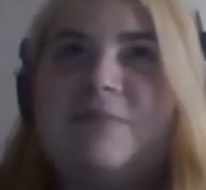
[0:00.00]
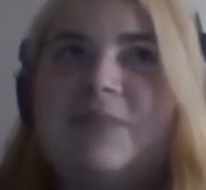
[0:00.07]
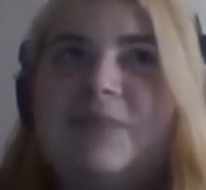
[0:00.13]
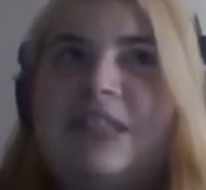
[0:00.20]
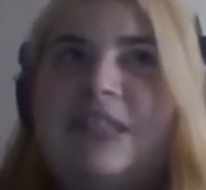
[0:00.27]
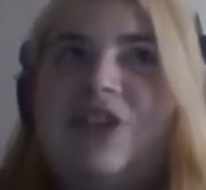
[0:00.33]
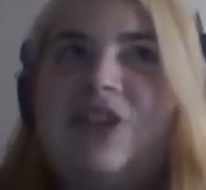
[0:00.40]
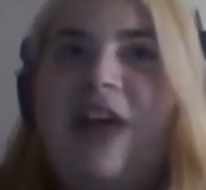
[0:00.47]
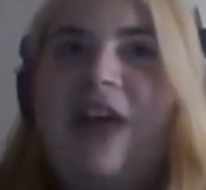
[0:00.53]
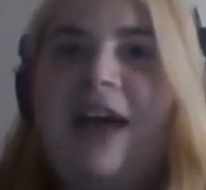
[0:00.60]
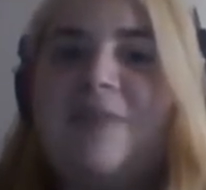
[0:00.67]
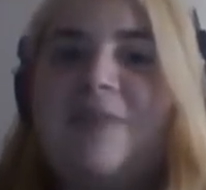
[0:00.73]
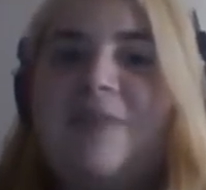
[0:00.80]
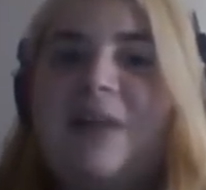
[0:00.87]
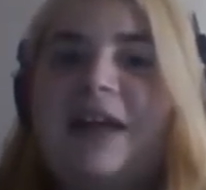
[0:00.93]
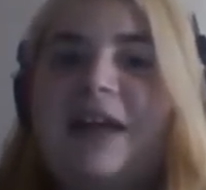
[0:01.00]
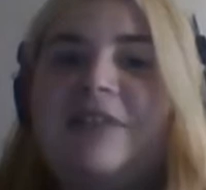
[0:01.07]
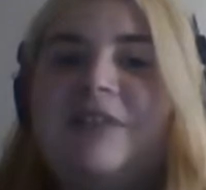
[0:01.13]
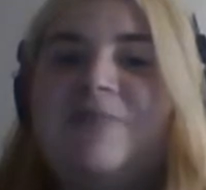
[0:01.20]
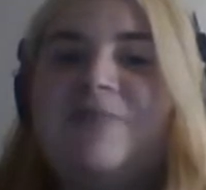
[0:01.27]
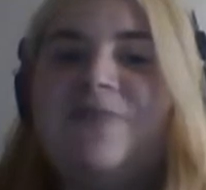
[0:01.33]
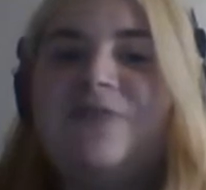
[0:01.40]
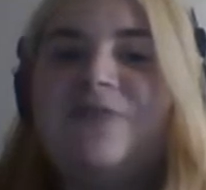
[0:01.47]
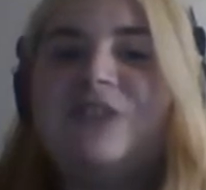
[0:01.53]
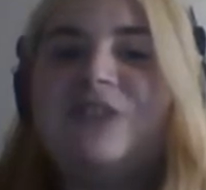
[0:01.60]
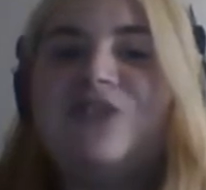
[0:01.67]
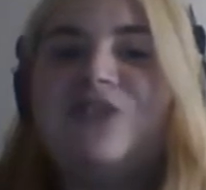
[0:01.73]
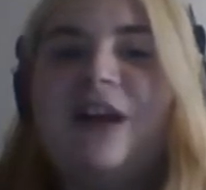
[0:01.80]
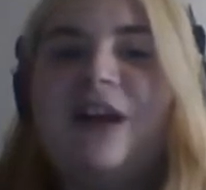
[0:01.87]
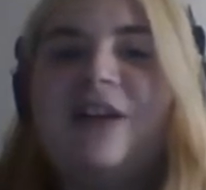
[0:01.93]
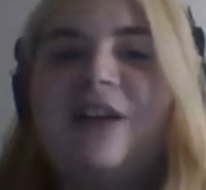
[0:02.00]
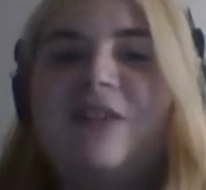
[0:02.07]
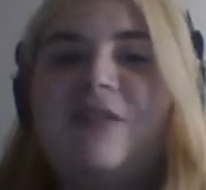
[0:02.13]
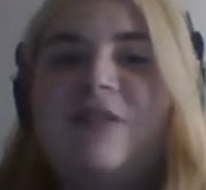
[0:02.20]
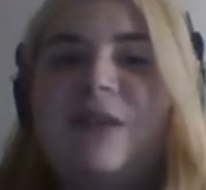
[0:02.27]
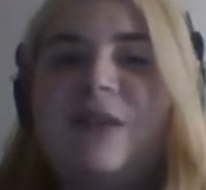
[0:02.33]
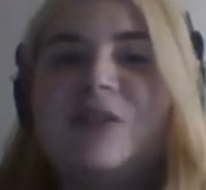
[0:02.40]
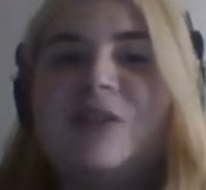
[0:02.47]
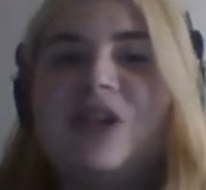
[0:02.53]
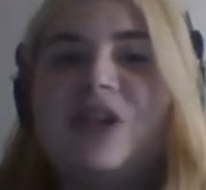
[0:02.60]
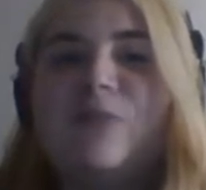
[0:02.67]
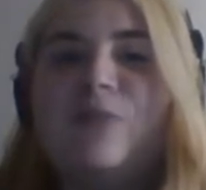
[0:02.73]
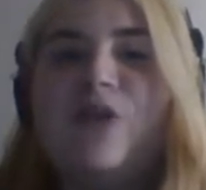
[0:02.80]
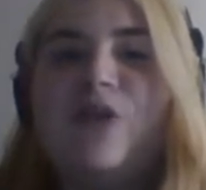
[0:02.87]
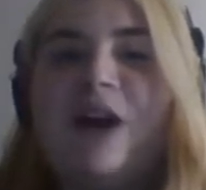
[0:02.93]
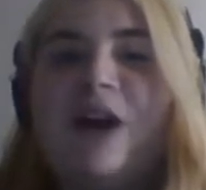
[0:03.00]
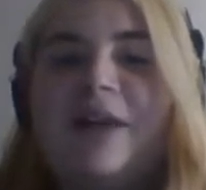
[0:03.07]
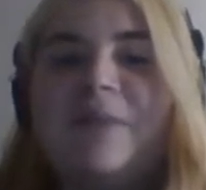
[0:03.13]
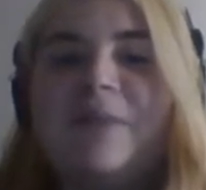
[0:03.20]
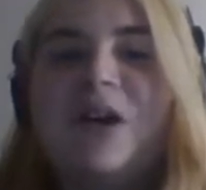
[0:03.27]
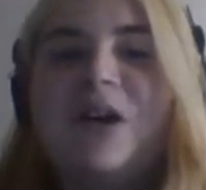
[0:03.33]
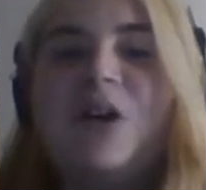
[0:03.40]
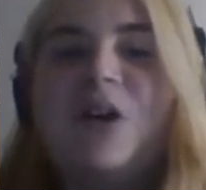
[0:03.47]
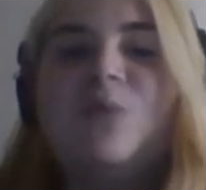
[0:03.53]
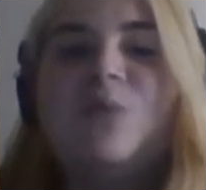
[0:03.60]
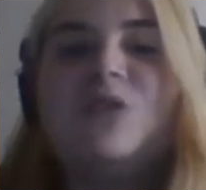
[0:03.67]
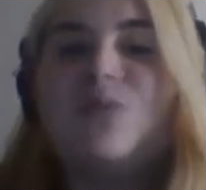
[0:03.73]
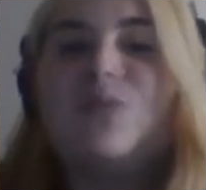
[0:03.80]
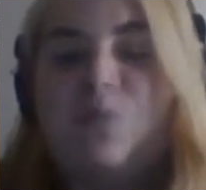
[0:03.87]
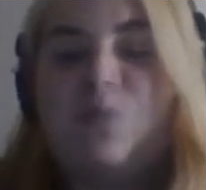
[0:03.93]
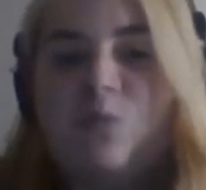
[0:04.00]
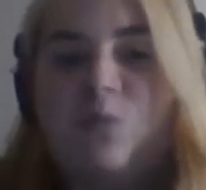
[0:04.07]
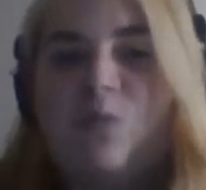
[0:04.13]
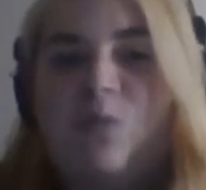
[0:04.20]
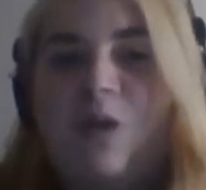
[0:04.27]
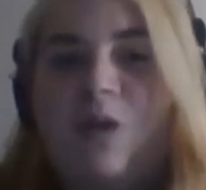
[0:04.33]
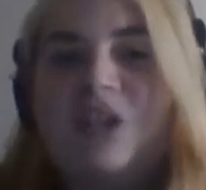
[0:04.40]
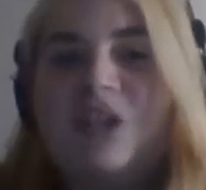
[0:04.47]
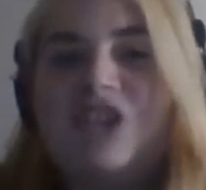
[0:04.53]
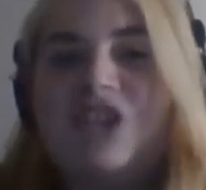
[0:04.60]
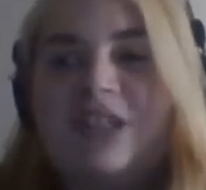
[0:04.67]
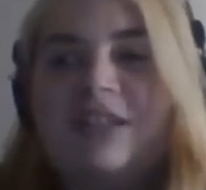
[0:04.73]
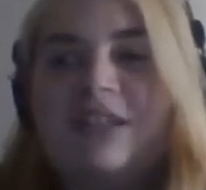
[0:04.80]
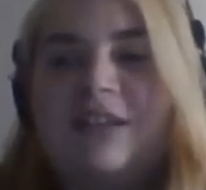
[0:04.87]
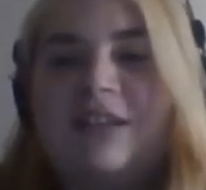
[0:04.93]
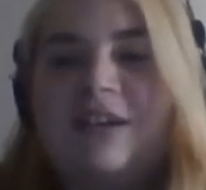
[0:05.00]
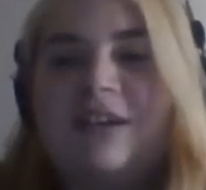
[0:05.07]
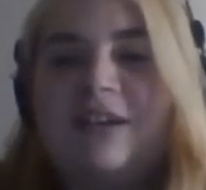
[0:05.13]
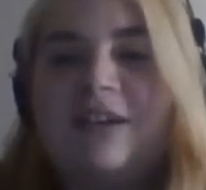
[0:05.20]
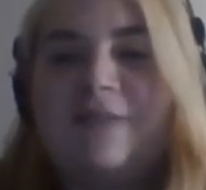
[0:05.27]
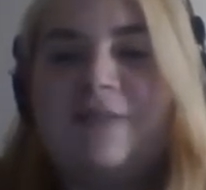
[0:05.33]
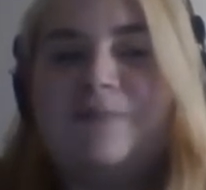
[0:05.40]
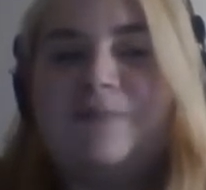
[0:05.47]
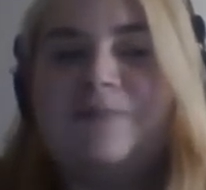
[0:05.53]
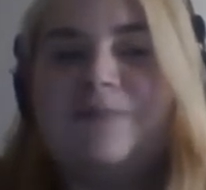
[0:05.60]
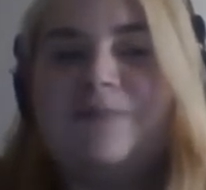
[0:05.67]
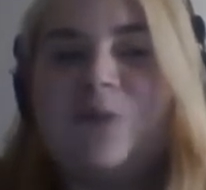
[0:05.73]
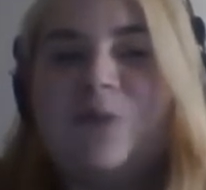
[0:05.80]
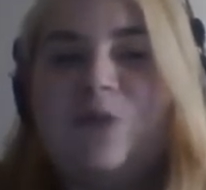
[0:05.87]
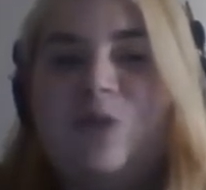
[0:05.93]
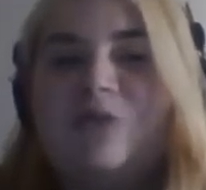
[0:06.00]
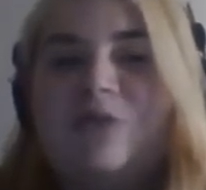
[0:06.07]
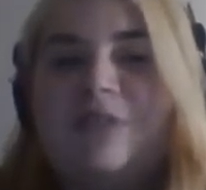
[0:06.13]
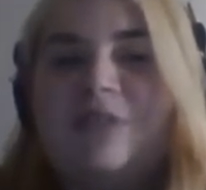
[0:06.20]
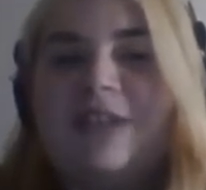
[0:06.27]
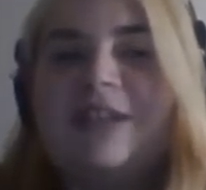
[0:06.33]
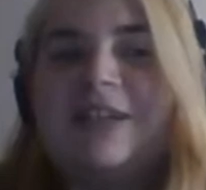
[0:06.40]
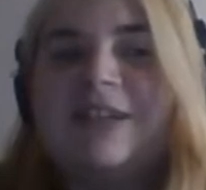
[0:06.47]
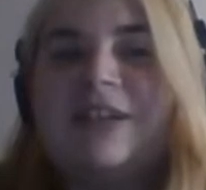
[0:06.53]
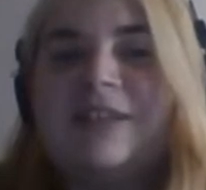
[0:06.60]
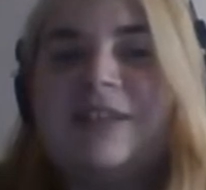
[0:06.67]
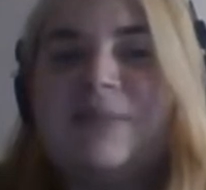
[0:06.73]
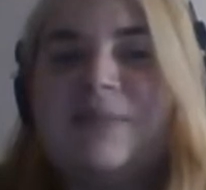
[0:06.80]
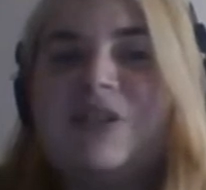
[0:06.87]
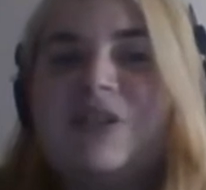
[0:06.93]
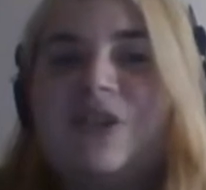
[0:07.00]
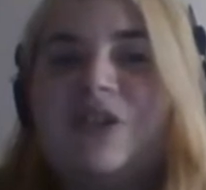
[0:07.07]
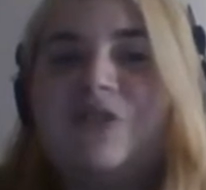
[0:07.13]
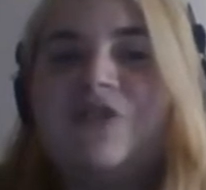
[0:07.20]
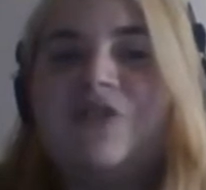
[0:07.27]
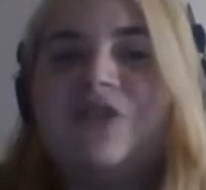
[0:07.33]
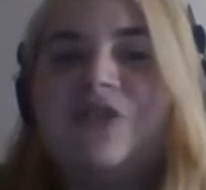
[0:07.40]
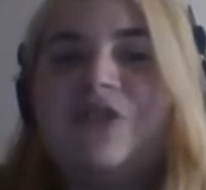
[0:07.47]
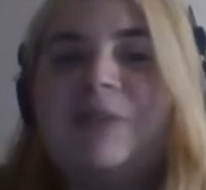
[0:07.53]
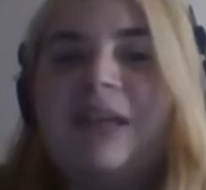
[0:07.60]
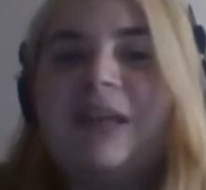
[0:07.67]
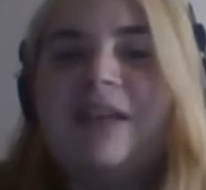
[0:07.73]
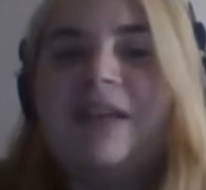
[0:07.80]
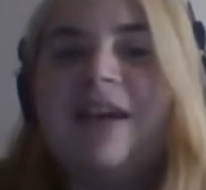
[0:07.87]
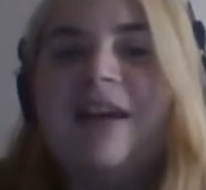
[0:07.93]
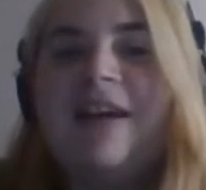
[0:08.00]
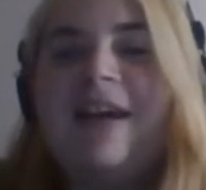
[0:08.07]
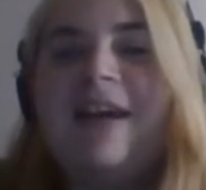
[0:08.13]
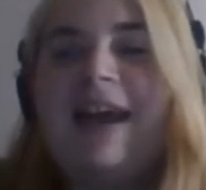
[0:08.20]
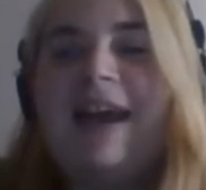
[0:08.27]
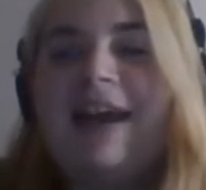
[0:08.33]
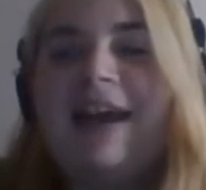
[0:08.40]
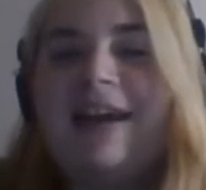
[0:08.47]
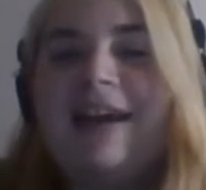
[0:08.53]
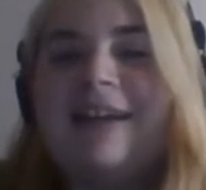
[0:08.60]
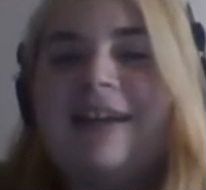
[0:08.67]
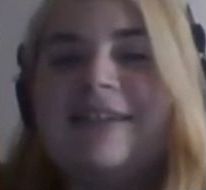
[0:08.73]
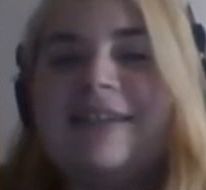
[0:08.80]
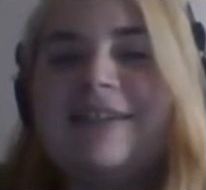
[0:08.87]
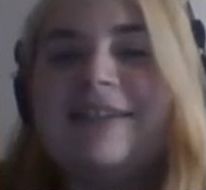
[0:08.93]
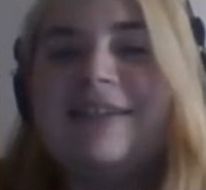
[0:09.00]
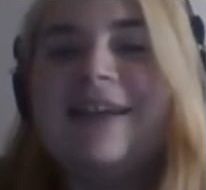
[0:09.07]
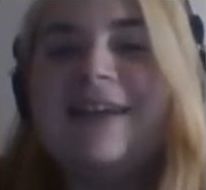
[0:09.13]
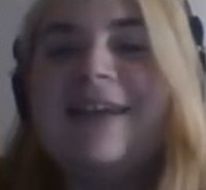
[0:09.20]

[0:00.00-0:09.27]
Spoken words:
still had my free trial of Amazon Prime, was watching old DuckTales episodes streaming, and